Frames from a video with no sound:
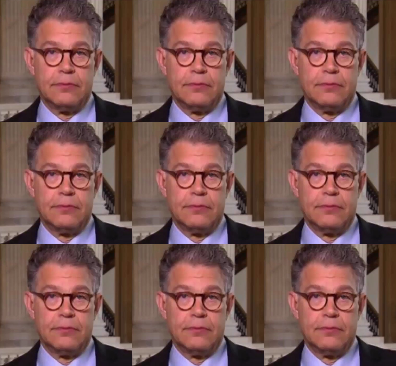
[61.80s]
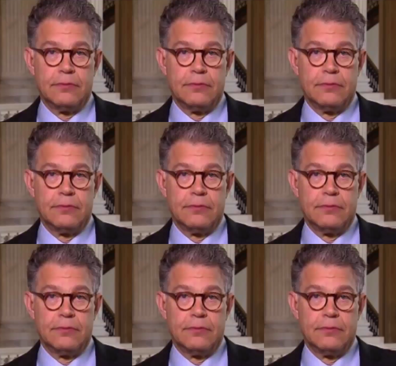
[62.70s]

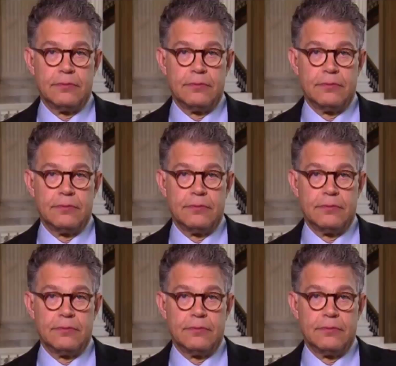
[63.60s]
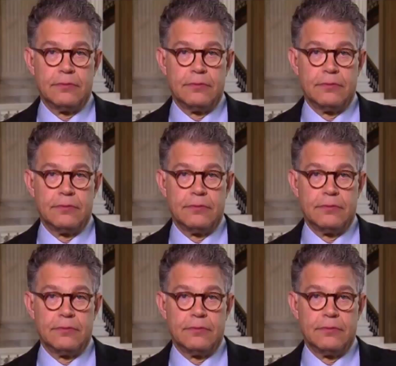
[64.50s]

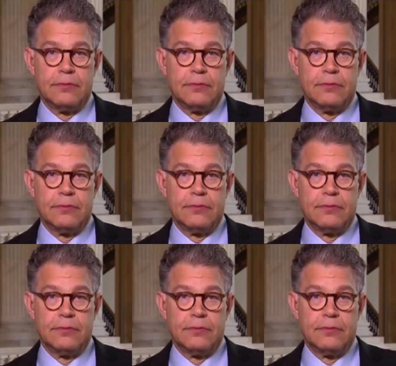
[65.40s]
(no lip movement)